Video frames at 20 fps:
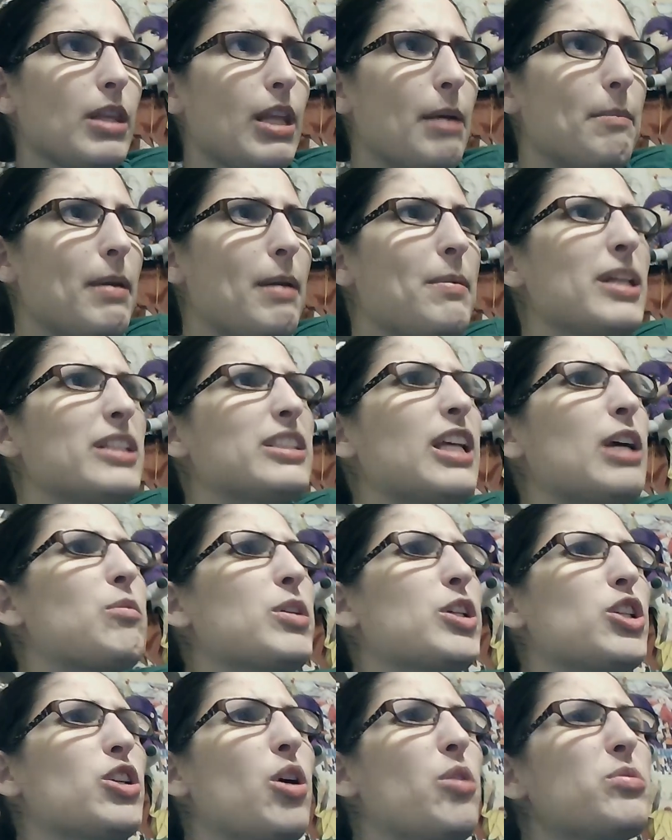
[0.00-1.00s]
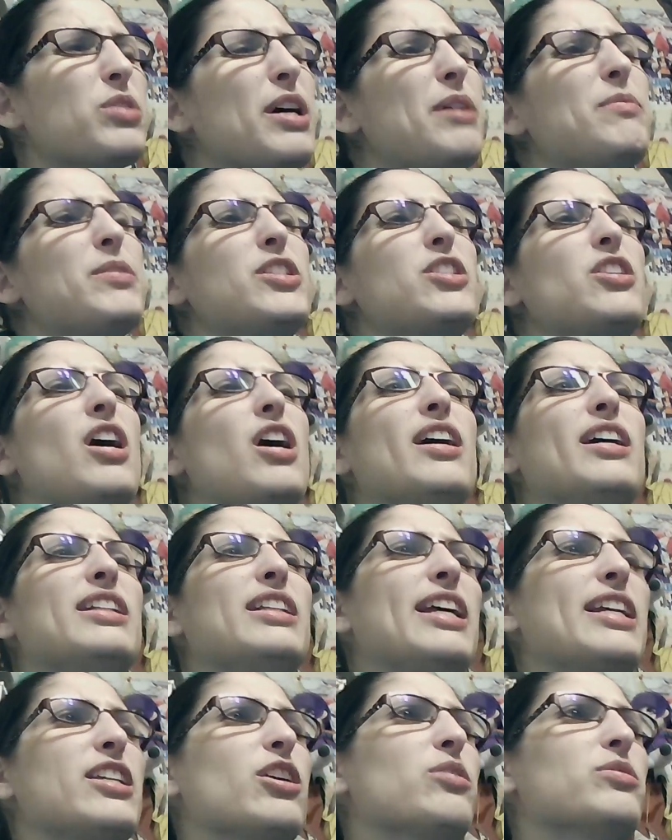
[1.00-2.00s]
maybe it's like what Yona was
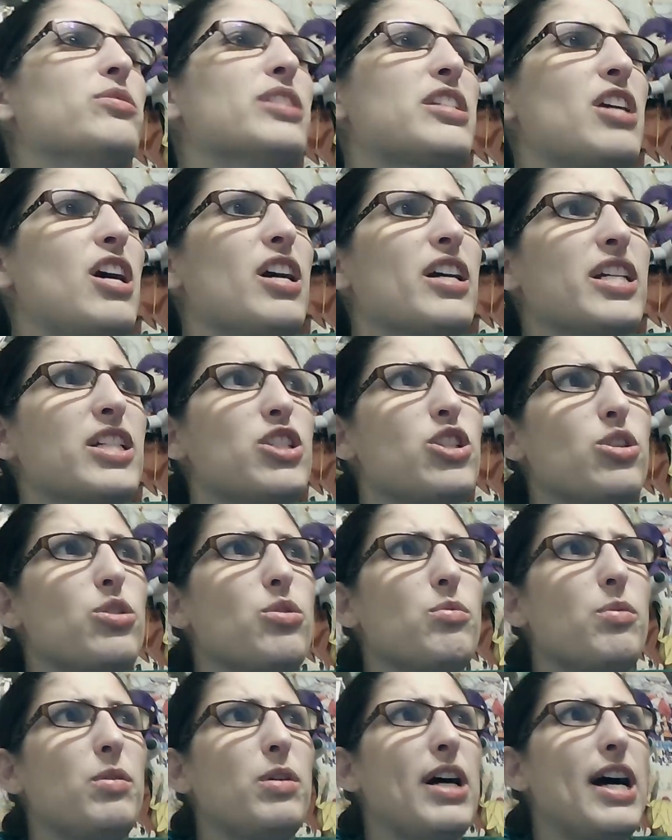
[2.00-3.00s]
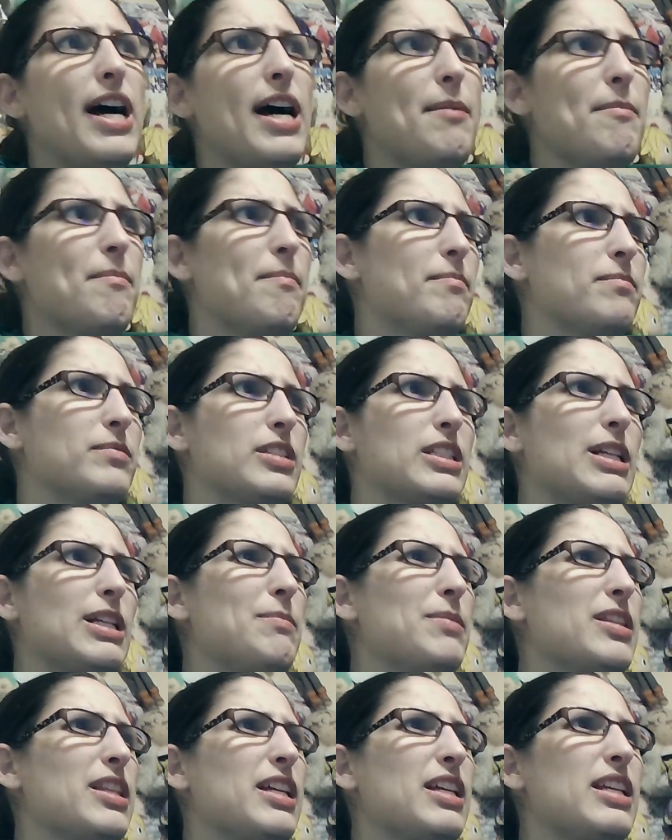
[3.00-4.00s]
talking to,
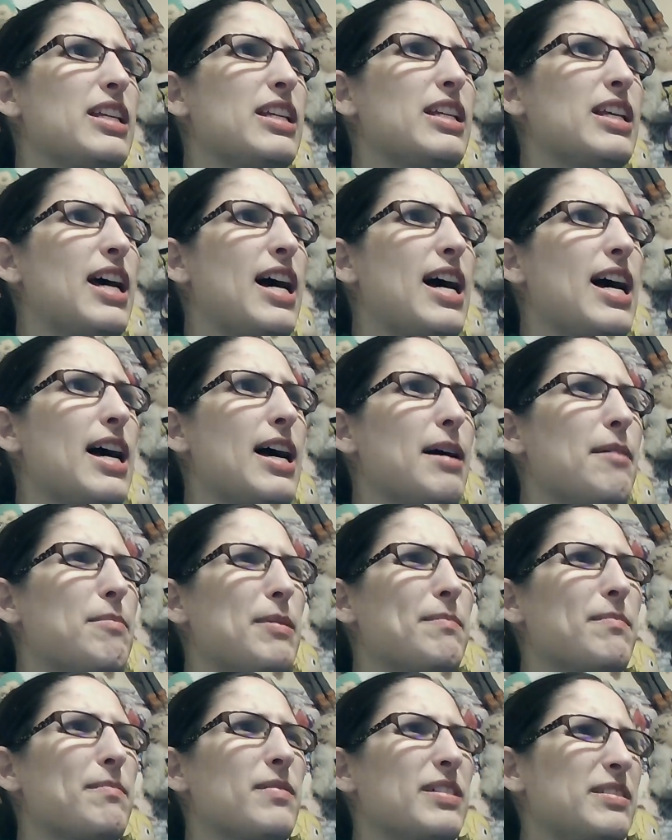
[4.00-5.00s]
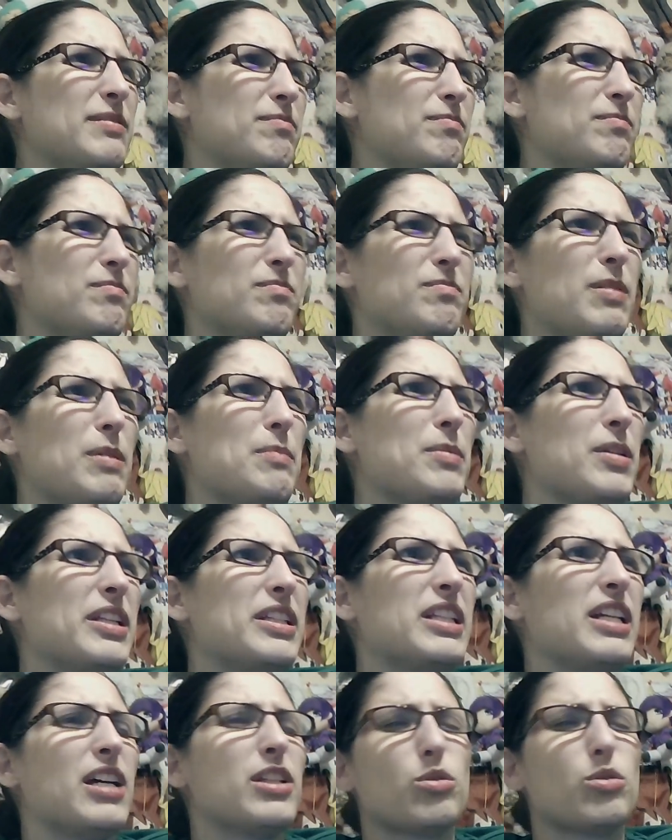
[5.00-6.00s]
some of the, people
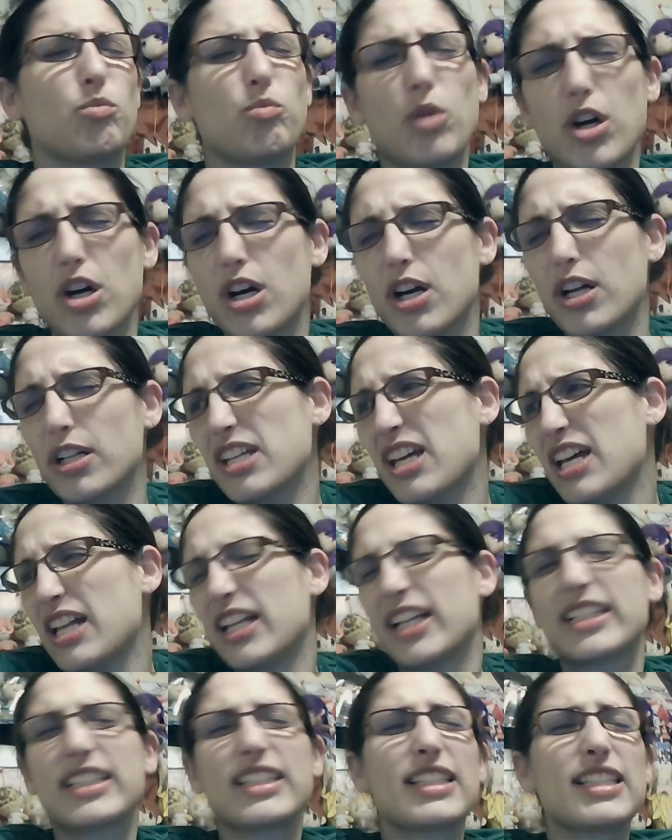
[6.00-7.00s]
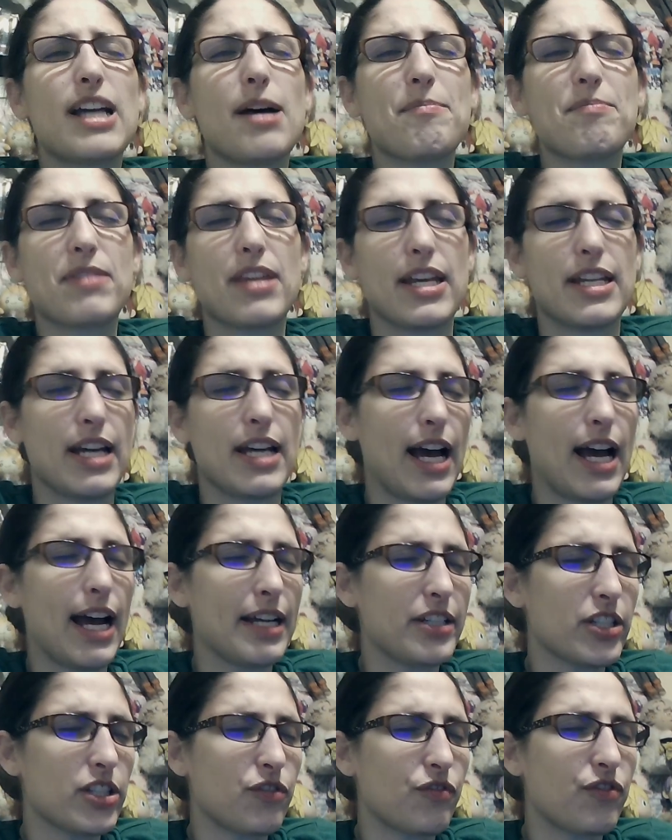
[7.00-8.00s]
in the other world, like something. I
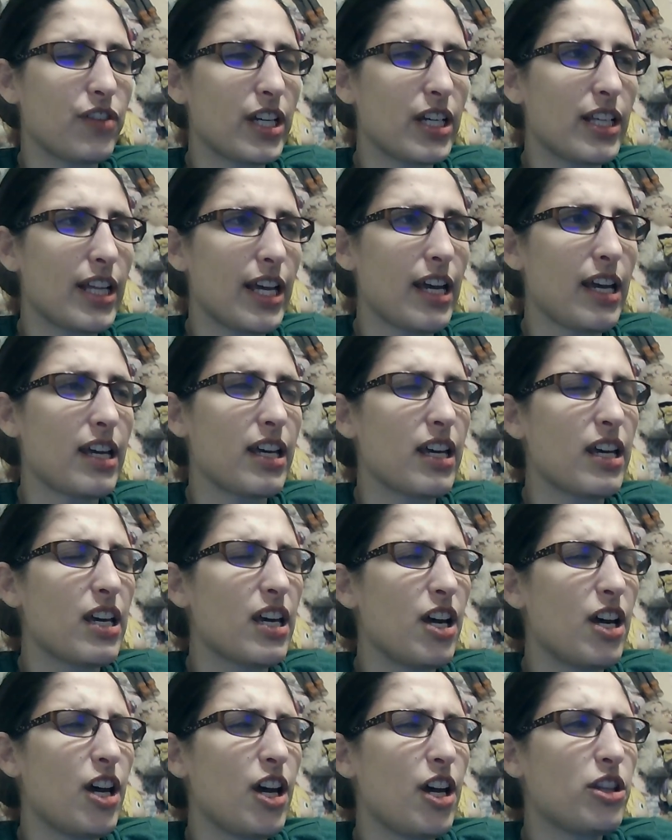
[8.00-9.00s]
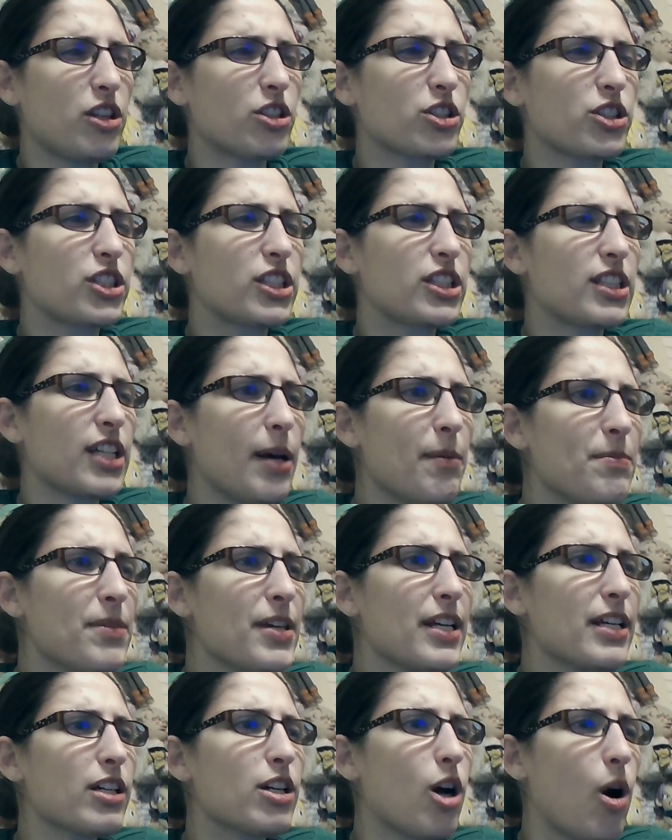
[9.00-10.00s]
just feel like there's
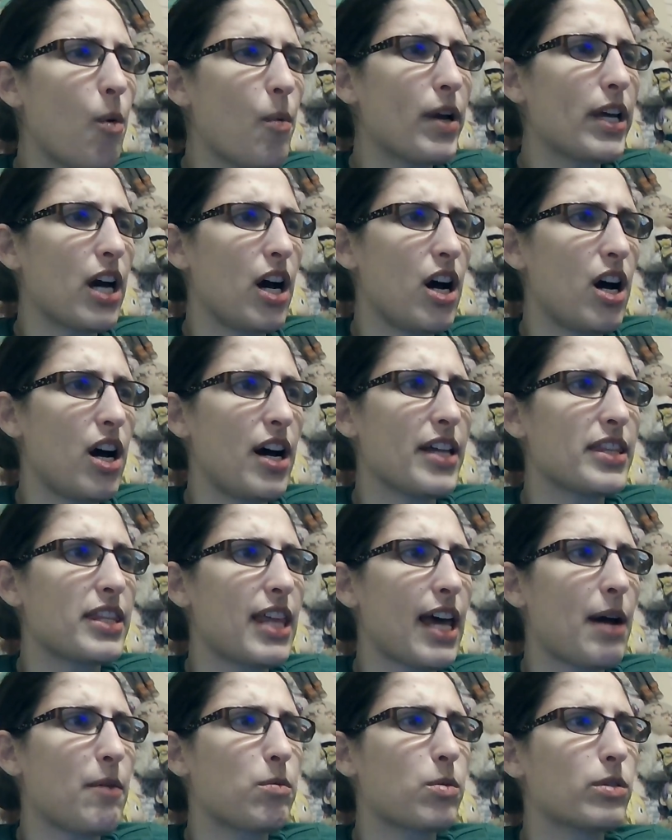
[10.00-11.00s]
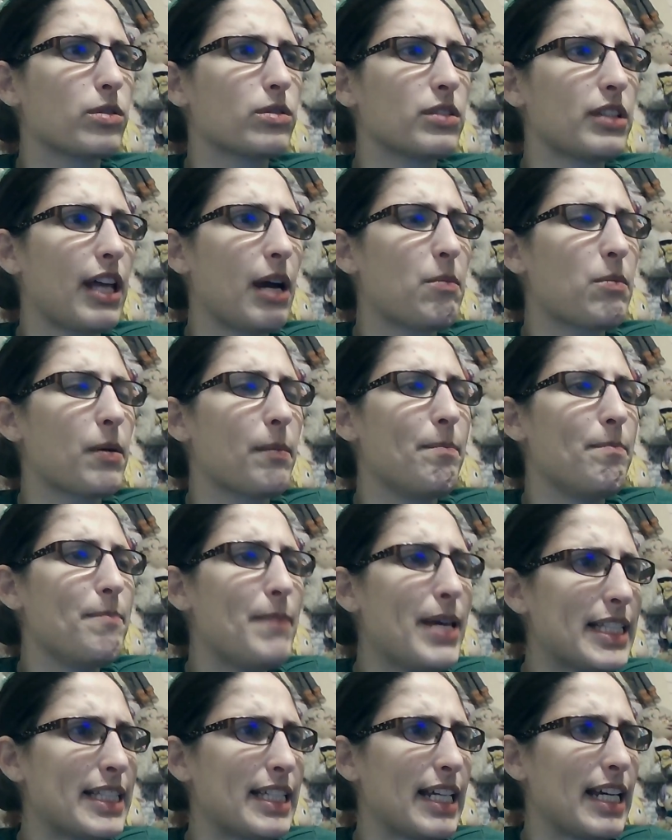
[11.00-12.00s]
something going on that we're
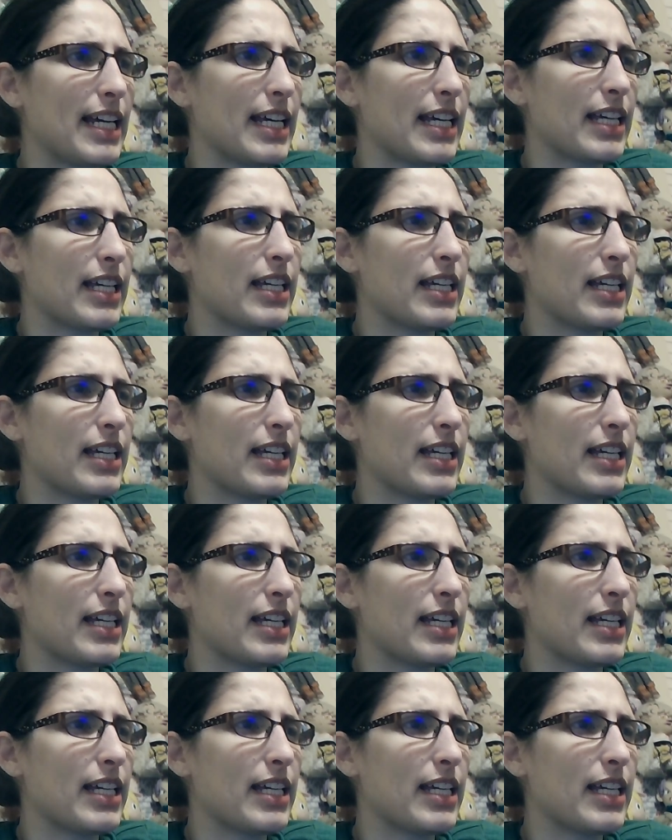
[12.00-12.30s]
missing.